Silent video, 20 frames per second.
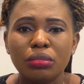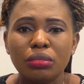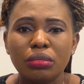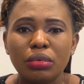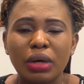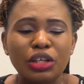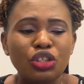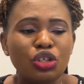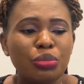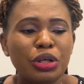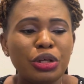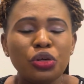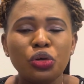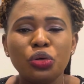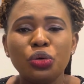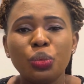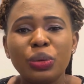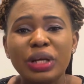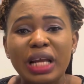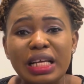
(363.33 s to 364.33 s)
And you may not
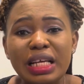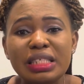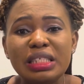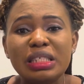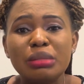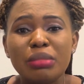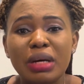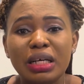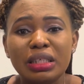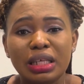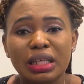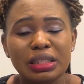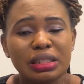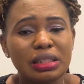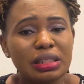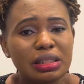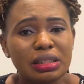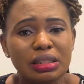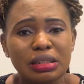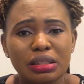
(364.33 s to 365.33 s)
know whether it's the man that
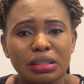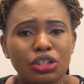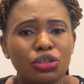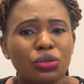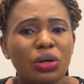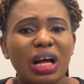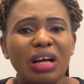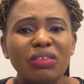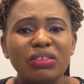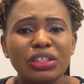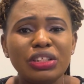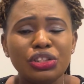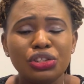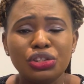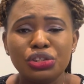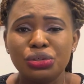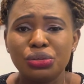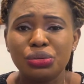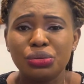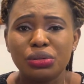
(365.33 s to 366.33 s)
is, having the
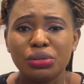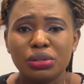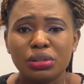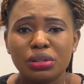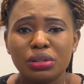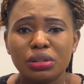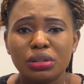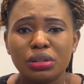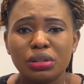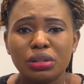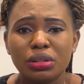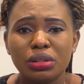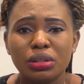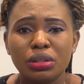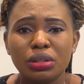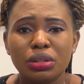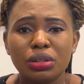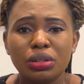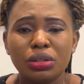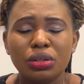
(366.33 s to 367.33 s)
issues.
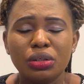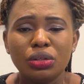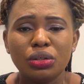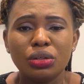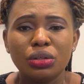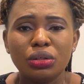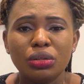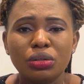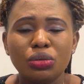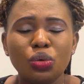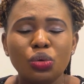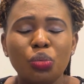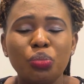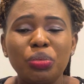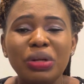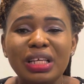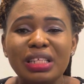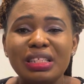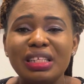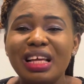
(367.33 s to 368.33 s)
So
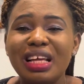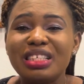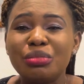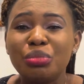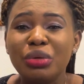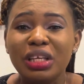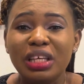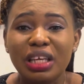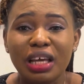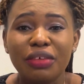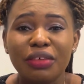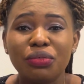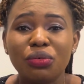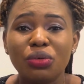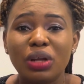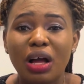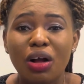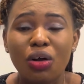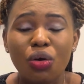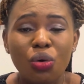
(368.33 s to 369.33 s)
please, let's be careful
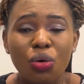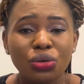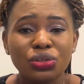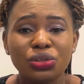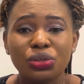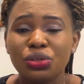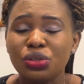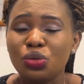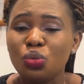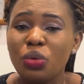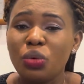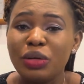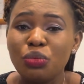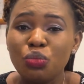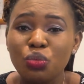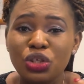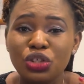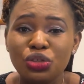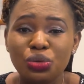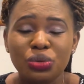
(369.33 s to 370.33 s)
and cautious when
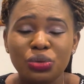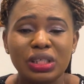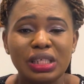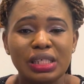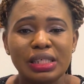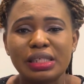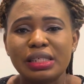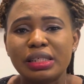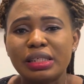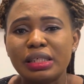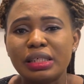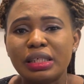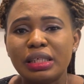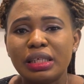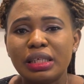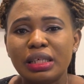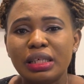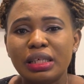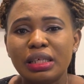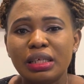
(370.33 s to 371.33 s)
we do this.
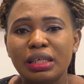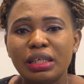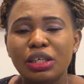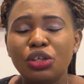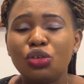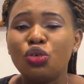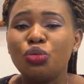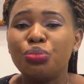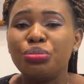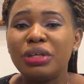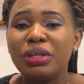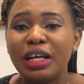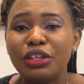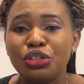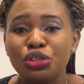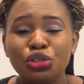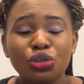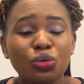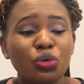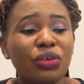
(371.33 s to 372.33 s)
It could be an
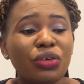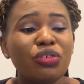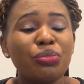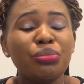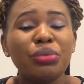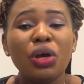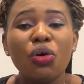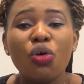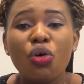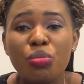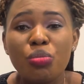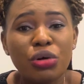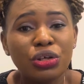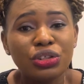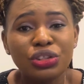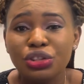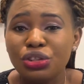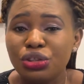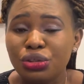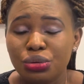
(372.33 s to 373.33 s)
issue, it could even be a hormone
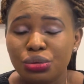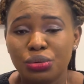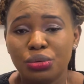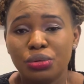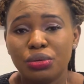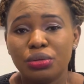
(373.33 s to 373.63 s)
issue.